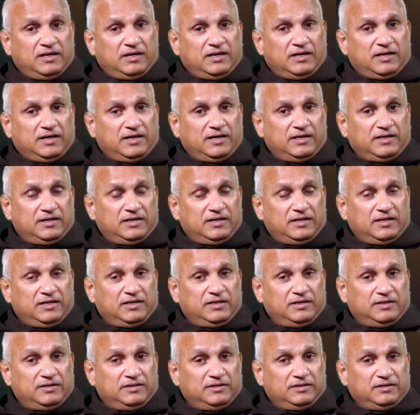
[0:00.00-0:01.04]
And
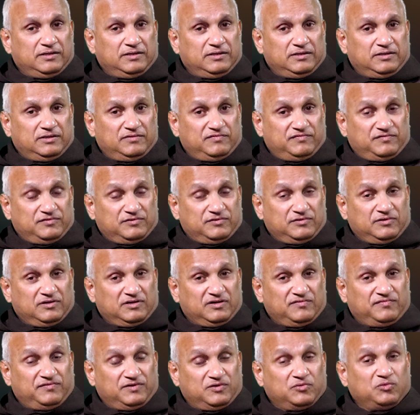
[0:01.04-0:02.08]
the
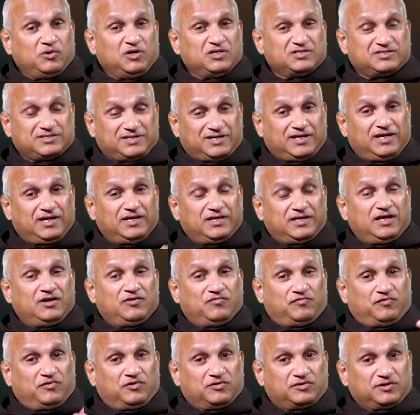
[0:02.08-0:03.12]
photographer was
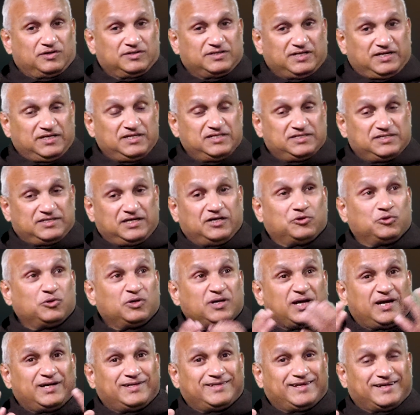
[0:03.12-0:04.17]
clicking photos, and he said,
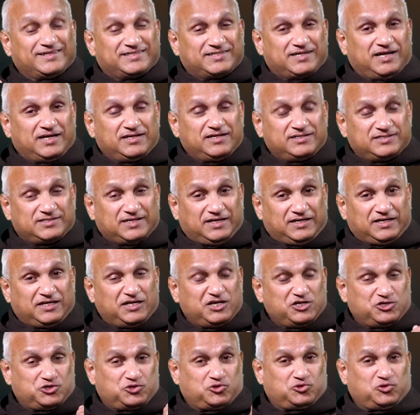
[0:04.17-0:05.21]
"Look at that sunset. It
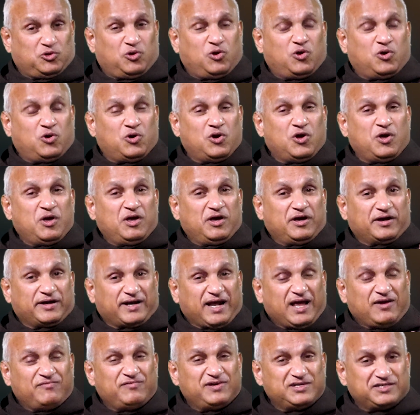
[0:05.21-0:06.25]
is so
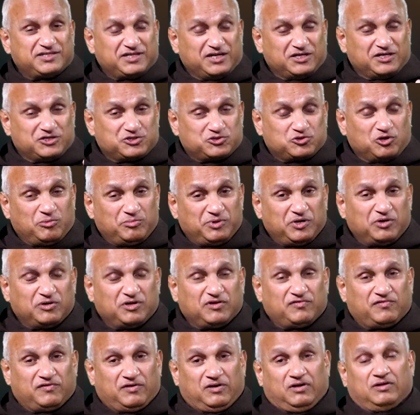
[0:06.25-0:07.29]
ravishing, so
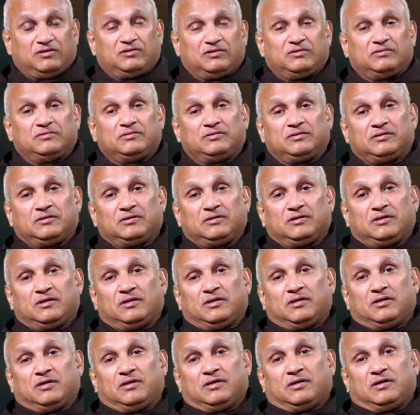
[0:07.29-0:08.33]
beautiful."
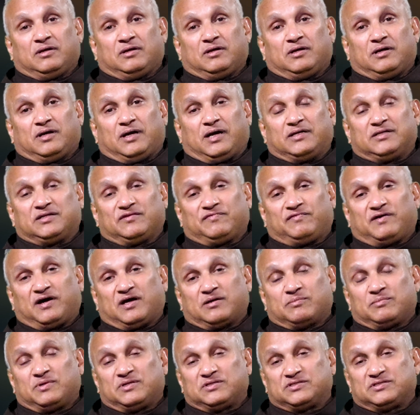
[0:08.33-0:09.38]
And the
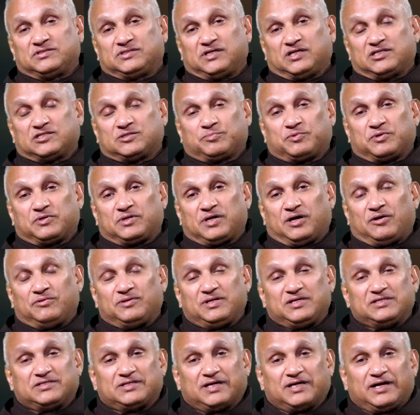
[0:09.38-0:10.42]
farmer just put
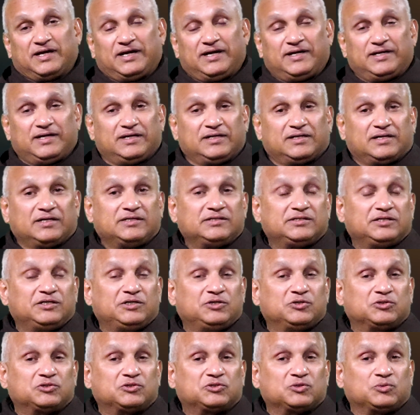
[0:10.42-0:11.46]
down his head and
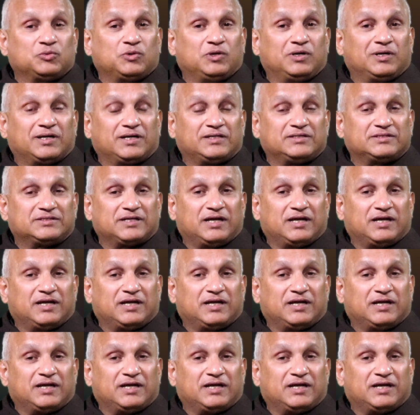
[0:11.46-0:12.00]
continued to work and